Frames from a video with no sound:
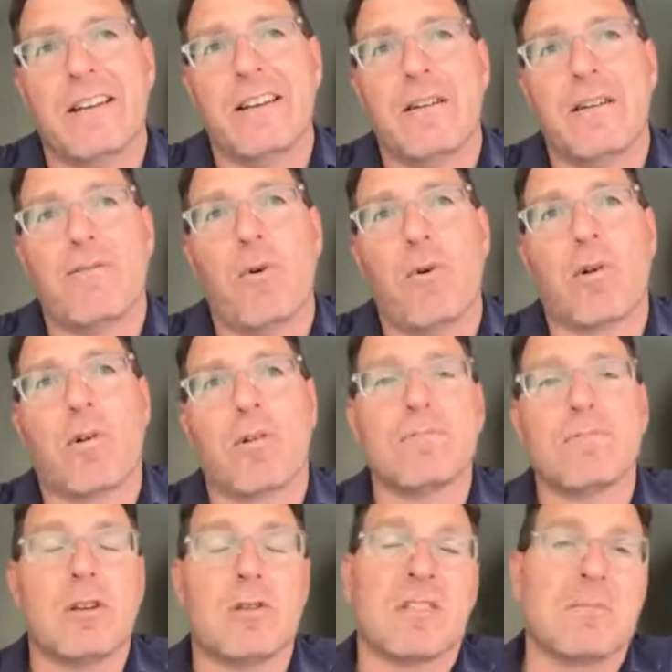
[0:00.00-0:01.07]

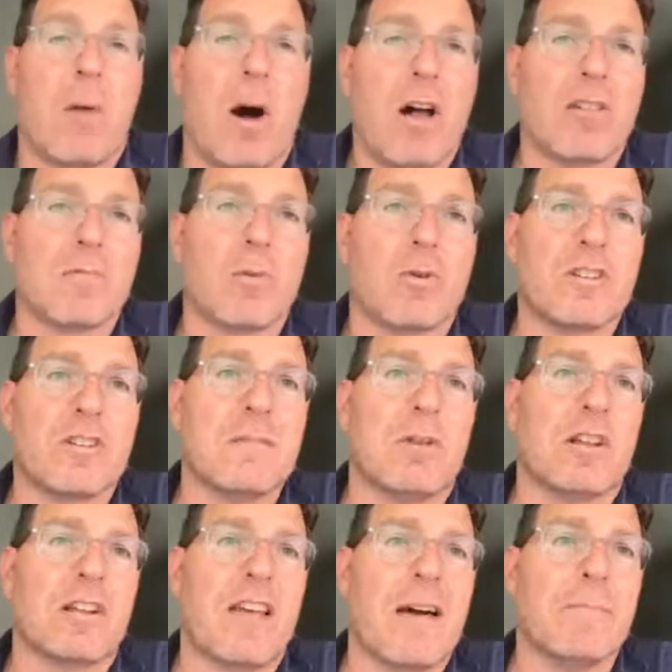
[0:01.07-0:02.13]
for smaller, more
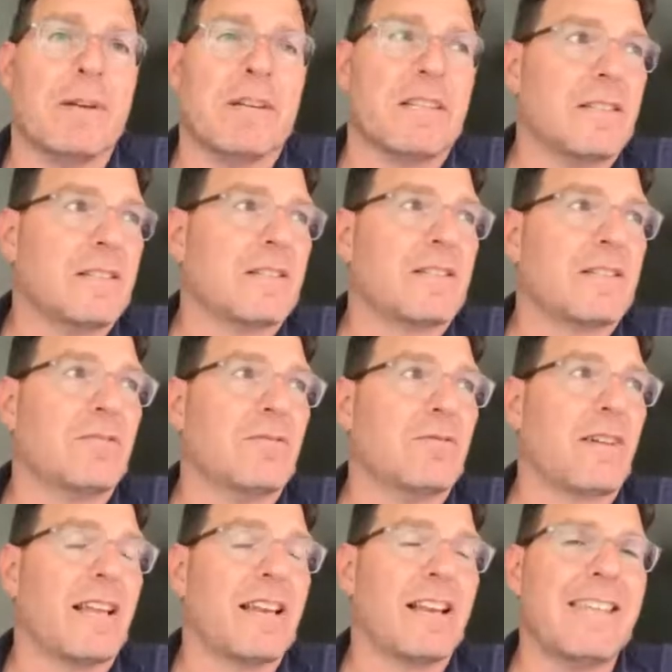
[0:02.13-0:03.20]
nimble companies to
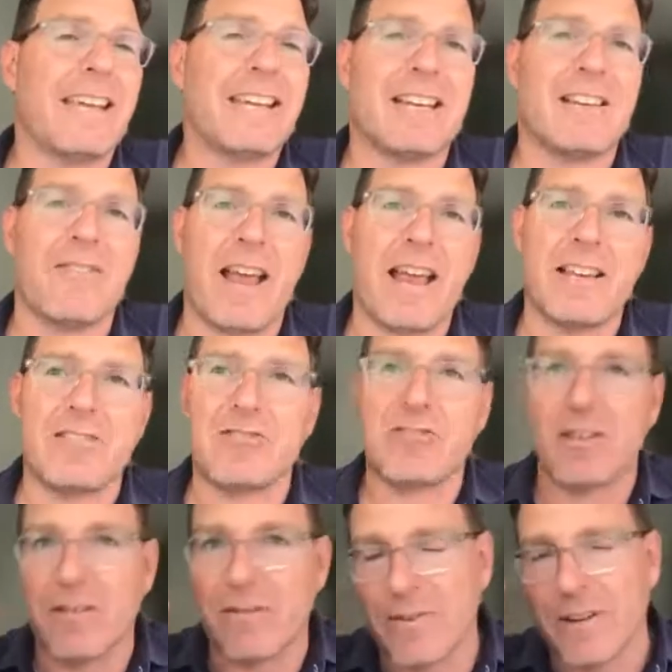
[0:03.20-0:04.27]
kind of take advantage
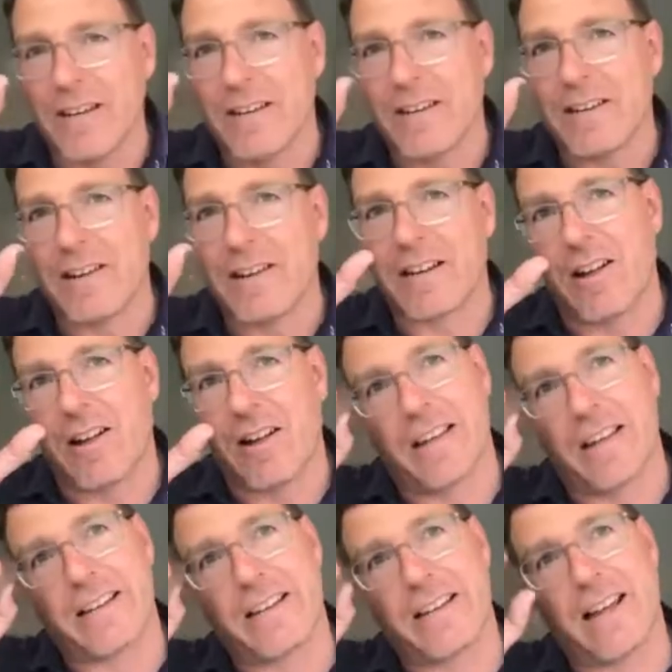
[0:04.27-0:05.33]
of, I call it
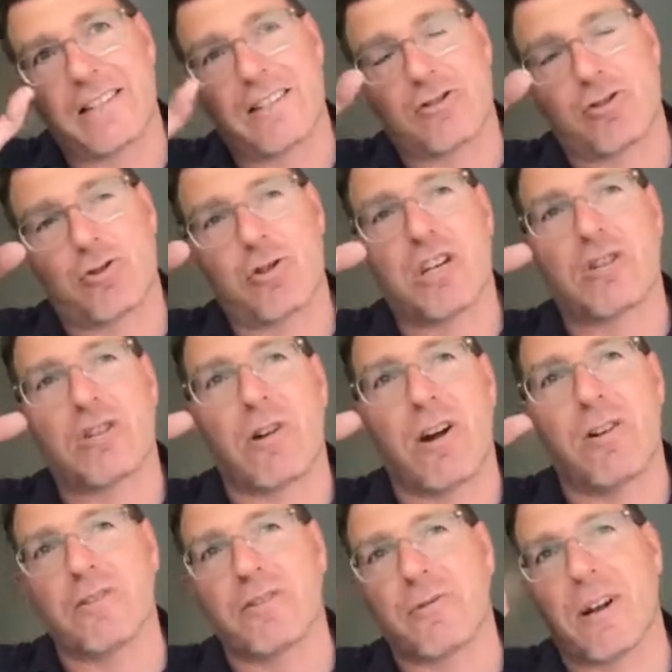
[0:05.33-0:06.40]
like as a tree
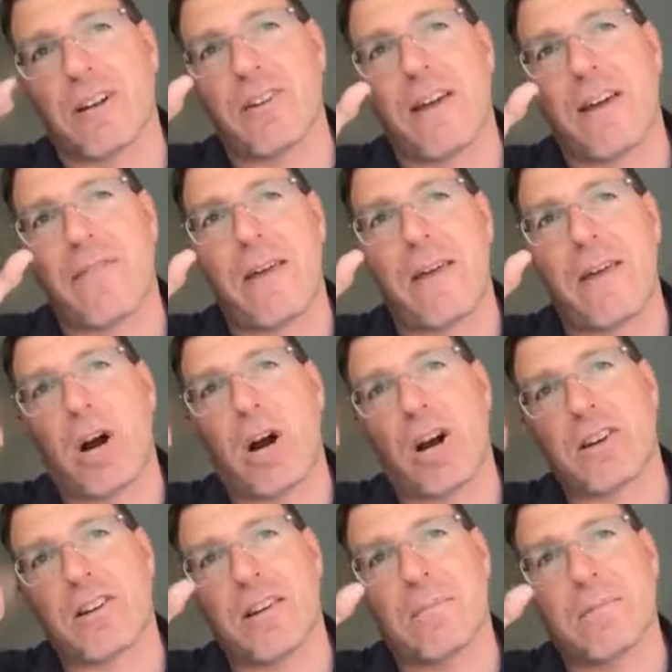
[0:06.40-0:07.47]
grows, right? You have that
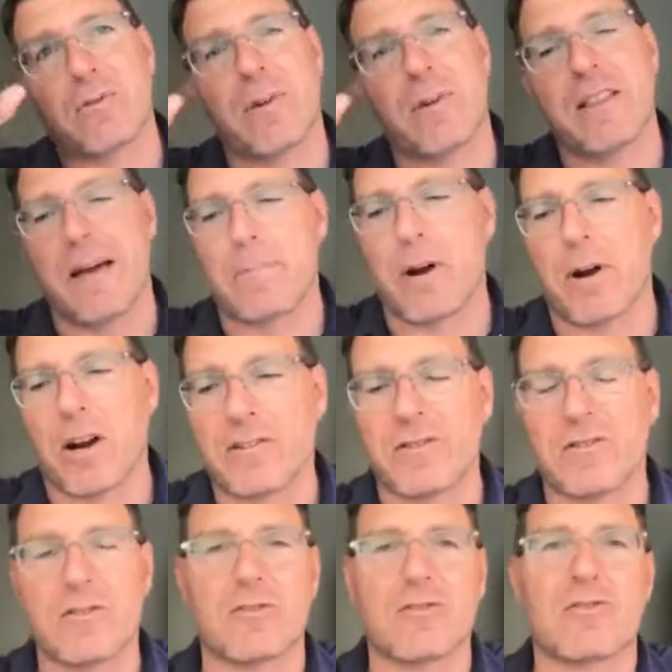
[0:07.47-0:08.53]
bark, and between that bark,
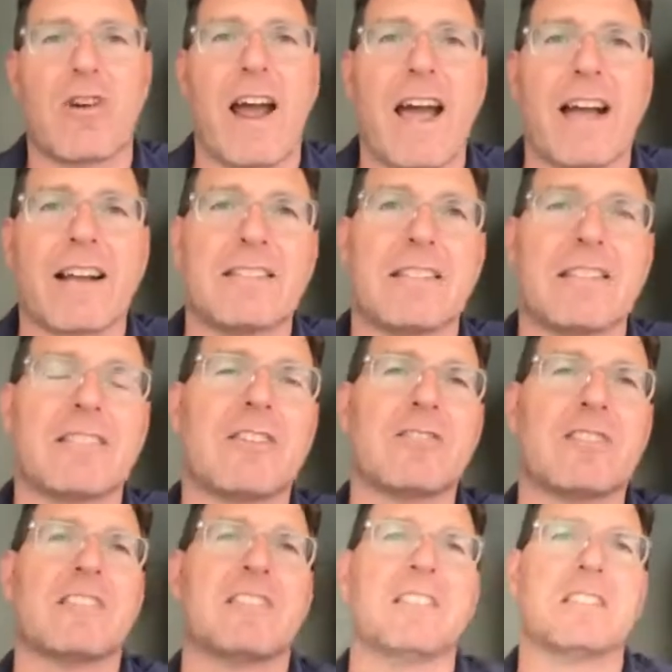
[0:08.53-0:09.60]
there's those cracks, and you start
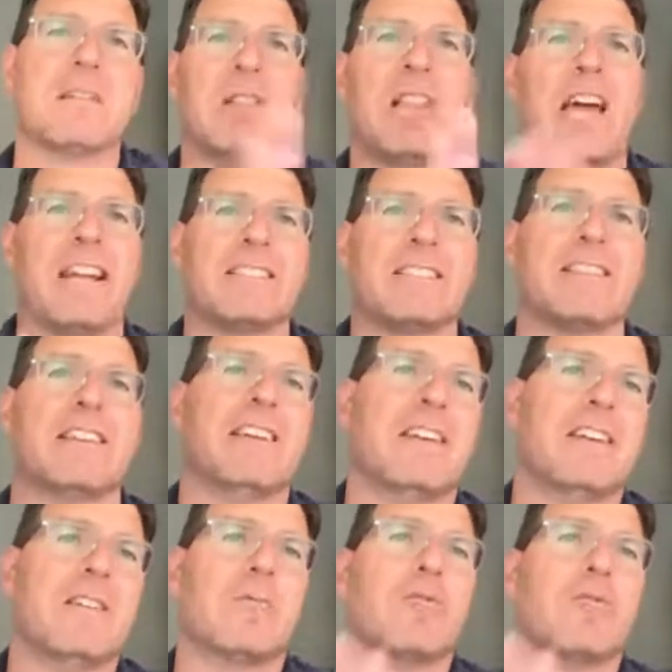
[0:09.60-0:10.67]
to see some light
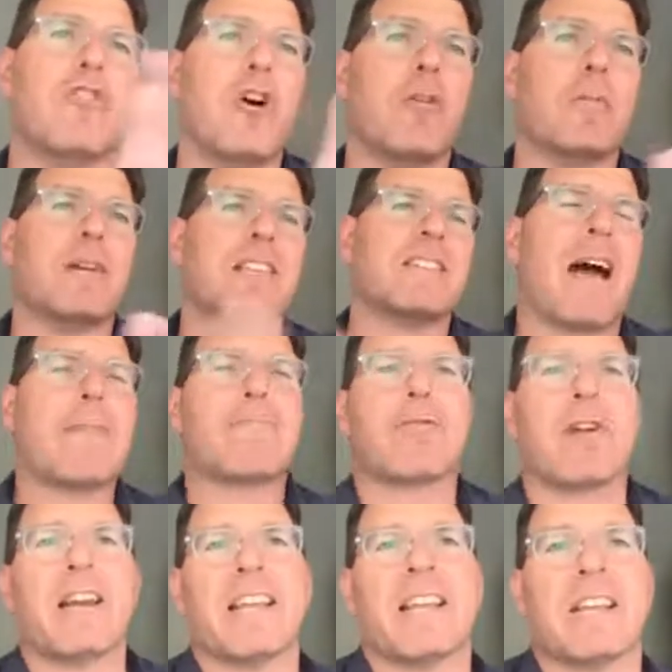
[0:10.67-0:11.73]
where nobody's
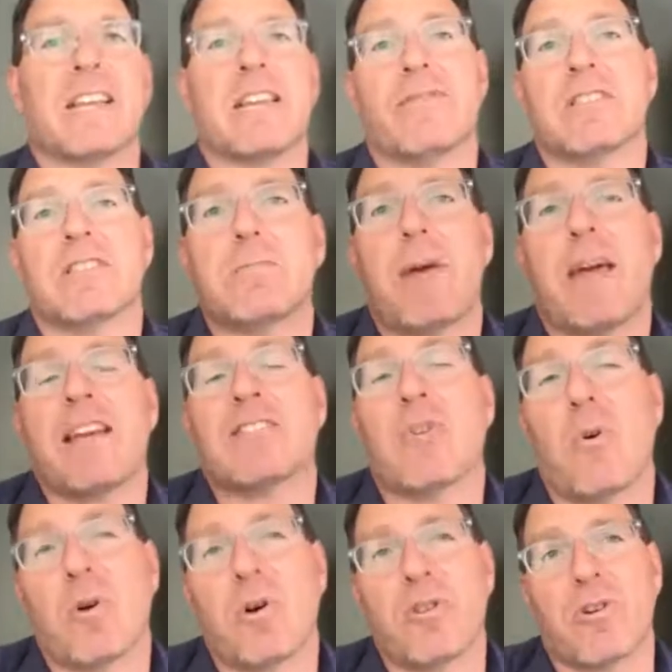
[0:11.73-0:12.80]
operating in a given space,
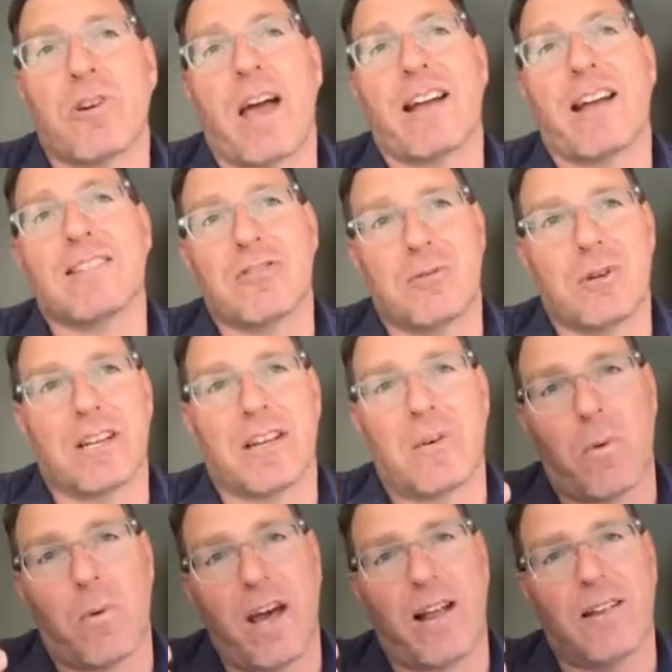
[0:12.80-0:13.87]
or they're not doing
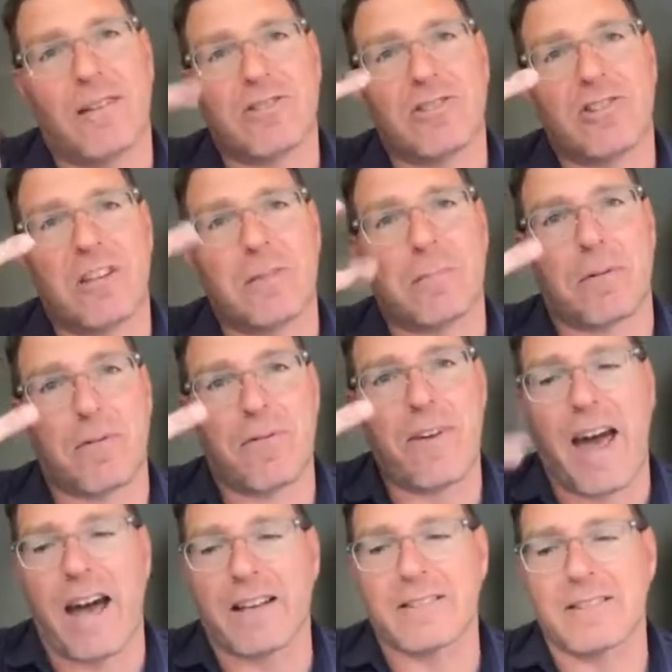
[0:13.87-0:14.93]
it well, cheap, or
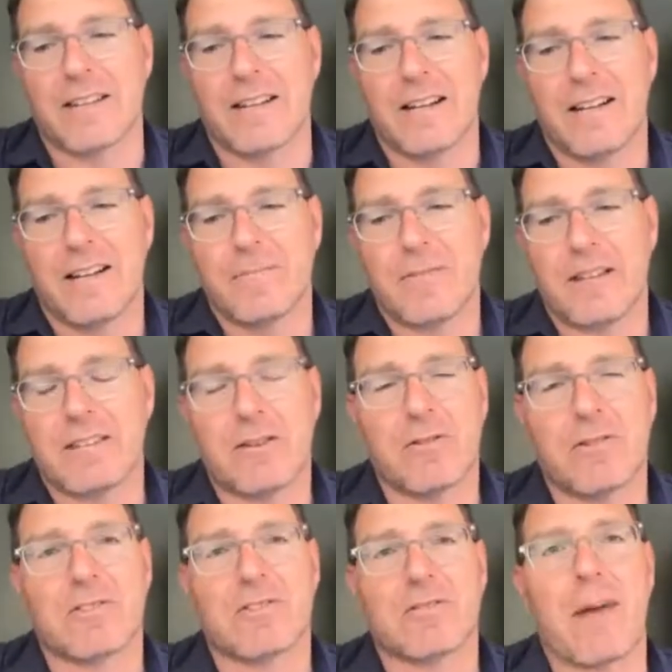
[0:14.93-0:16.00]
fast. And so
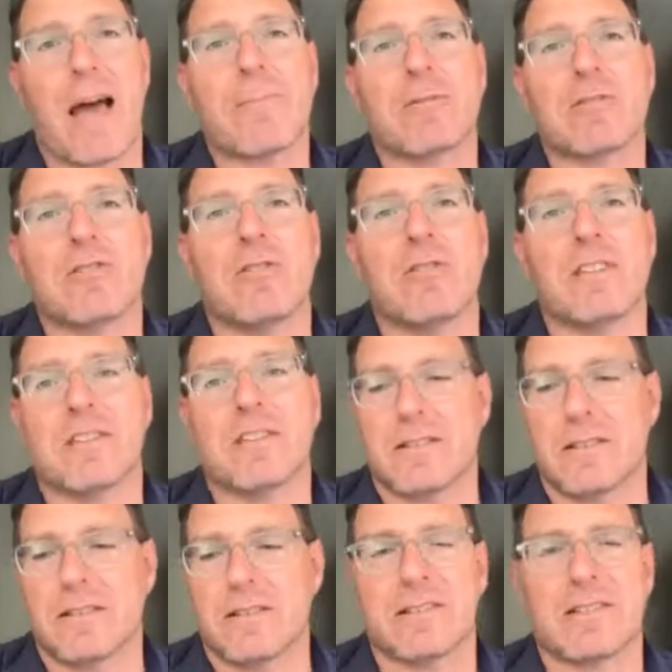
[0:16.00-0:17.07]
there's some opportunities
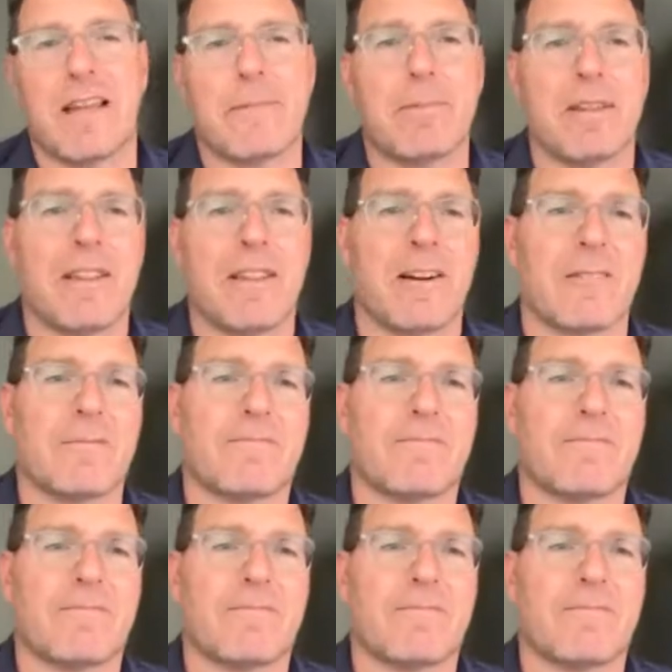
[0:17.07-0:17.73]
to step in there.